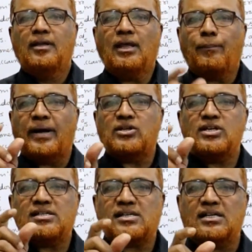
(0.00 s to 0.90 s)
The
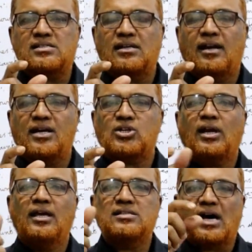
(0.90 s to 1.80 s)
purchase
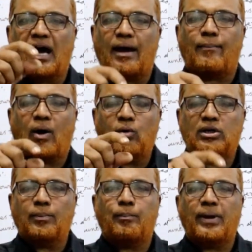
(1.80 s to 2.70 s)
consideration is the
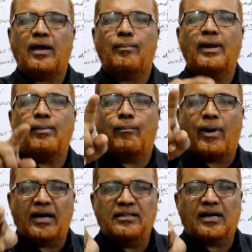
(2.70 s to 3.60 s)
amount payable
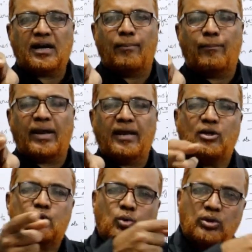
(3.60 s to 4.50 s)
by the
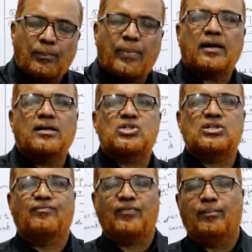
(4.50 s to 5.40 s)
company to the
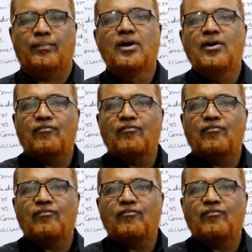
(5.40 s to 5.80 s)
partnership firm